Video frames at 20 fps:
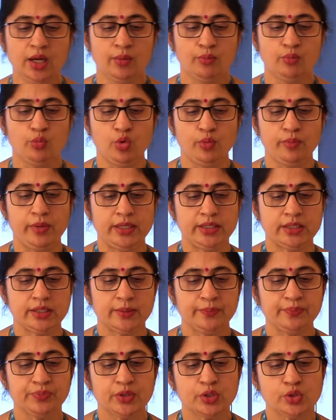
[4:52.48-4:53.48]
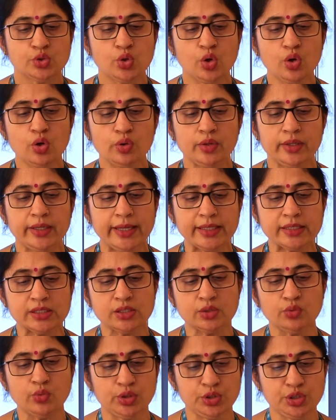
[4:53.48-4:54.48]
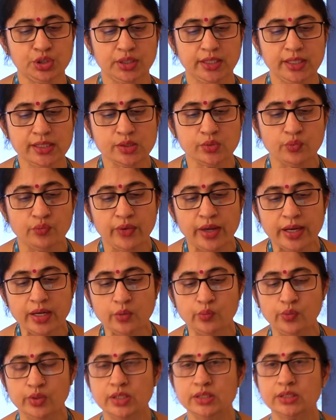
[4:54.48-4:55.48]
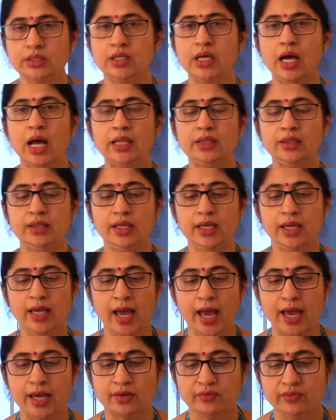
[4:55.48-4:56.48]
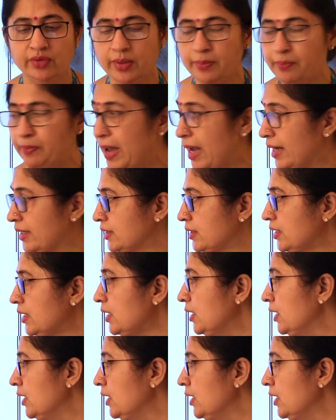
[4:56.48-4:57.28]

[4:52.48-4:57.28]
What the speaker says: movement. So next question is, when was Gandhi-Irwin Pact